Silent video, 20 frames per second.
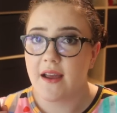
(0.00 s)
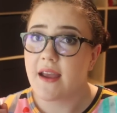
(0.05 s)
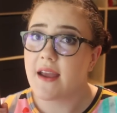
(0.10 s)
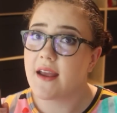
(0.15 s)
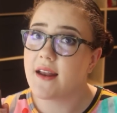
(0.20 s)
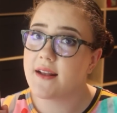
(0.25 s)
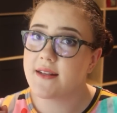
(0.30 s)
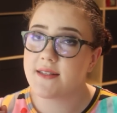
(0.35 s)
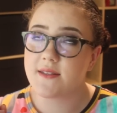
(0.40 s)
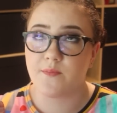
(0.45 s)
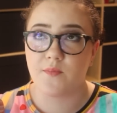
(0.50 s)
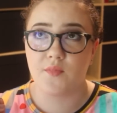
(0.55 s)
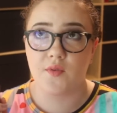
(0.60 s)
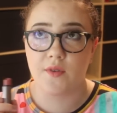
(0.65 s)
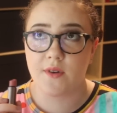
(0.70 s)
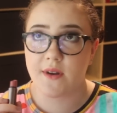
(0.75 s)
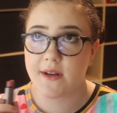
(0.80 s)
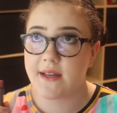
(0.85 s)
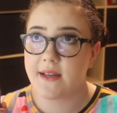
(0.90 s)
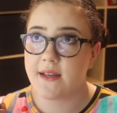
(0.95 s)
It is a
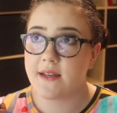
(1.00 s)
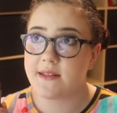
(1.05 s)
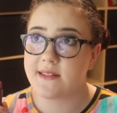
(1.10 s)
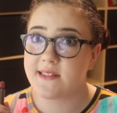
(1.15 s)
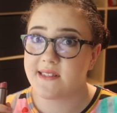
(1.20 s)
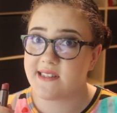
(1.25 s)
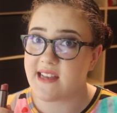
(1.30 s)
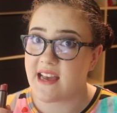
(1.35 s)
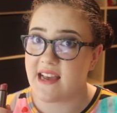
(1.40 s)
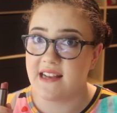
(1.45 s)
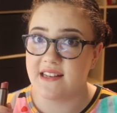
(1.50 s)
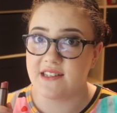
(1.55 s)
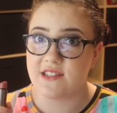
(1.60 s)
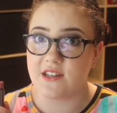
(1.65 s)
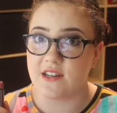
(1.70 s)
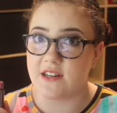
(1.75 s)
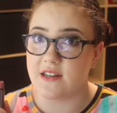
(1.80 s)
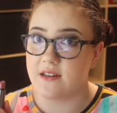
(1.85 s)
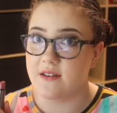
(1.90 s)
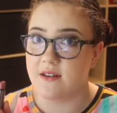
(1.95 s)
pretty
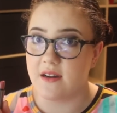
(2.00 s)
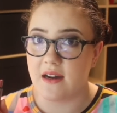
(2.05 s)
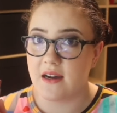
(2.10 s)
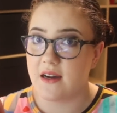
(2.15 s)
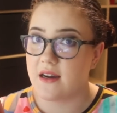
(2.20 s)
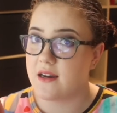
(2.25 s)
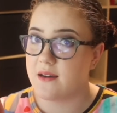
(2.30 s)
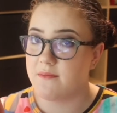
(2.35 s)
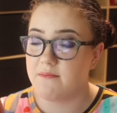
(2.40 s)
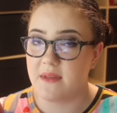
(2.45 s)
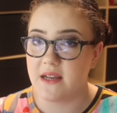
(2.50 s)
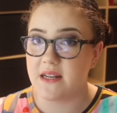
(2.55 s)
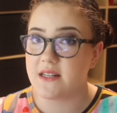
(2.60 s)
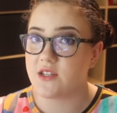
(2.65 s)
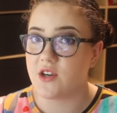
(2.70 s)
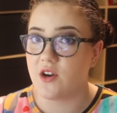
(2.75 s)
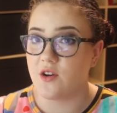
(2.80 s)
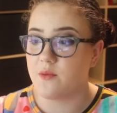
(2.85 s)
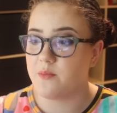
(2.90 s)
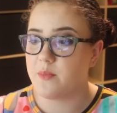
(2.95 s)
standard
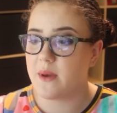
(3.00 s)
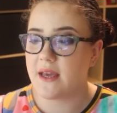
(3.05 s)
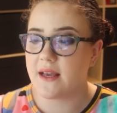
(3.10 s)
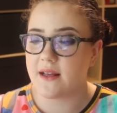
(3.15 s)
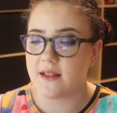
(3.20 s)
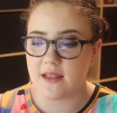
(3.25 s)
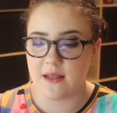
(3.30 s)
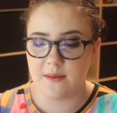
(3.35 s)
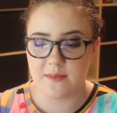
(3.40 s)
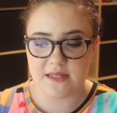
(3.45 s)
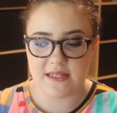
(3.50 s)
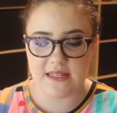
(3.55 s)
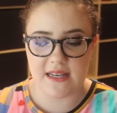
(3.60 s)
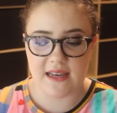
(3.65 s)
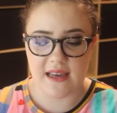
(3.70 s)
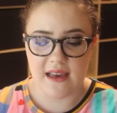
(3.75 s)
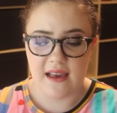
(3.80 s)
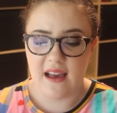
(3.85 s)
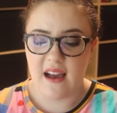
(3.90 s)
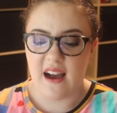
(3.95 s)
mid-tone pink lipstick.